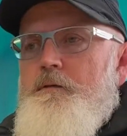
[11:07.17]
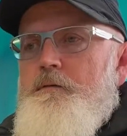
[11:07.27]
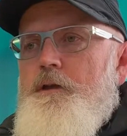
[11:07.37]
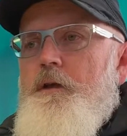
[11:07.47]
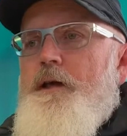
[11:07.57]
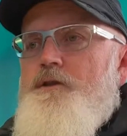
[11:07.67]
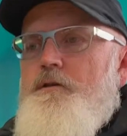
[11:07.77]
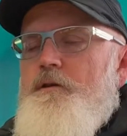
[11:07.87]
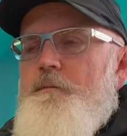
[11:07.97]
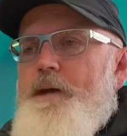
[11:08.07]
as you
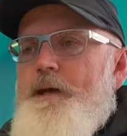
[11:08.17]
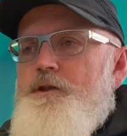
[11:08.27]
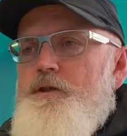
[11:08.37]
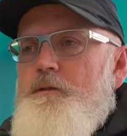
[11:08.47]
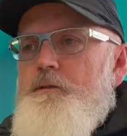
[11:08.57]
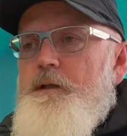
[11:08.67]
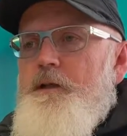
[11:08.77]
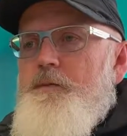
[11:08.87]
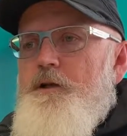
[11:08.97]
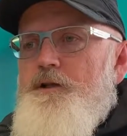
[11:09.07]
could imagine in
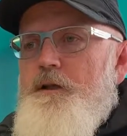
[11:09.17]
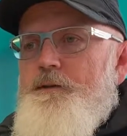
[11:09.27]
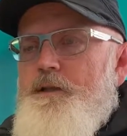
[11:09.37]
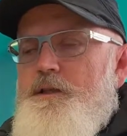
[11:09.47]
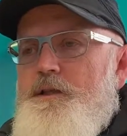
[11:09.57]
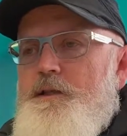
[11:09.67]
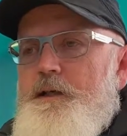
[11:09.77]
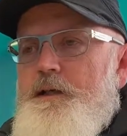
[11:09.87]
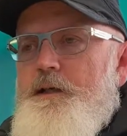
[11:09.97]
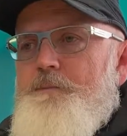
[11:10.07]
a project like this,
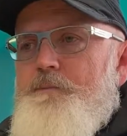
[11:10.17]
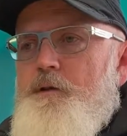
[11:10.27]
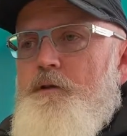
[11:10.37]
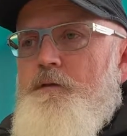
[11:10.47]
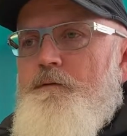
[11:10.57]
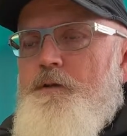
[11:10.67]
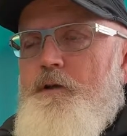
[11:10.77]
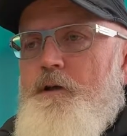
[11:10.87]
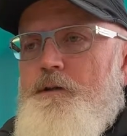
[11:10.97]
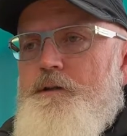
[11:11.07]
you've
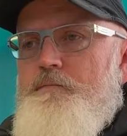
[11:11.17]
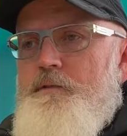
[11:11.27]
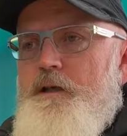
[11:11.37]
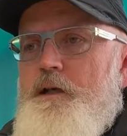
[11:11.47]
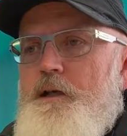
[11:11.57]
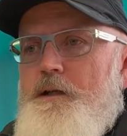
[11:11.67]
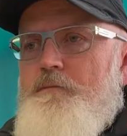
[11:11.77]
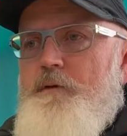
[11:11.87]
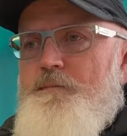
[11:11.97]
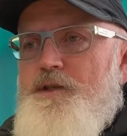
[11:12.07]
got client
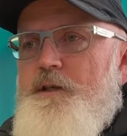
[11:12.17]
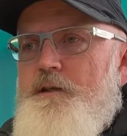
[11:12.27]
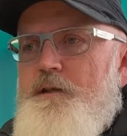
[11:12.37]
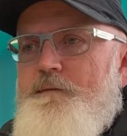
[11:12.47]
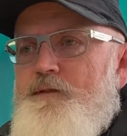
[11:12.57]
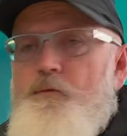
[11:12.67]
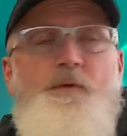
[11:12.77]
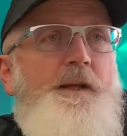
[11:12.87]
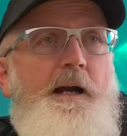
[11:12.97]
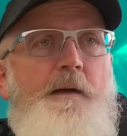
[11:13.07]
representatives for
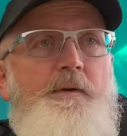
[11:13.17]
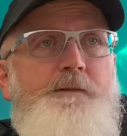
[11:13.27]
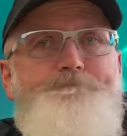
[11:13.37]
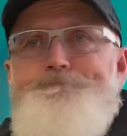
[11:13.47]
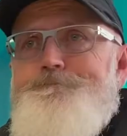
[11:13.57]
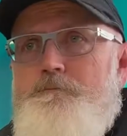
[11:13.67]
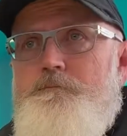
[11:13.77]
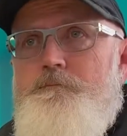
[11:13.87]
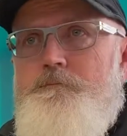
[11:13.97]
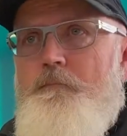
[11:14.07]
the library,
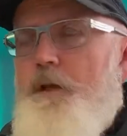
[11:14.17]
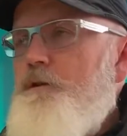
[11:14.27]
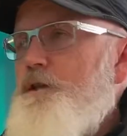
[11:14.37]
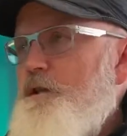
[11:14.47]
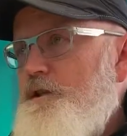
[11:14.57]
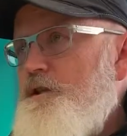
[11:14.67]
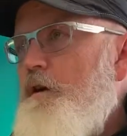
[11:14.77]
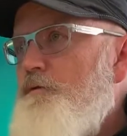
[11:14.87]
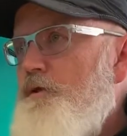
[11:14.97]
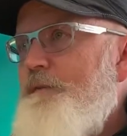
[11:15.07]
because that's its
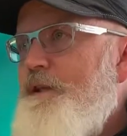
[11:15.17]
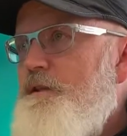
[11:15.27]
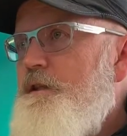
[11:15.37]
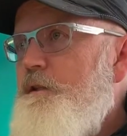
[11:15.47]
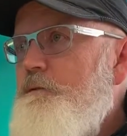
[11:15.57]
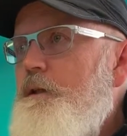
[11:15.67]
own sort of entity.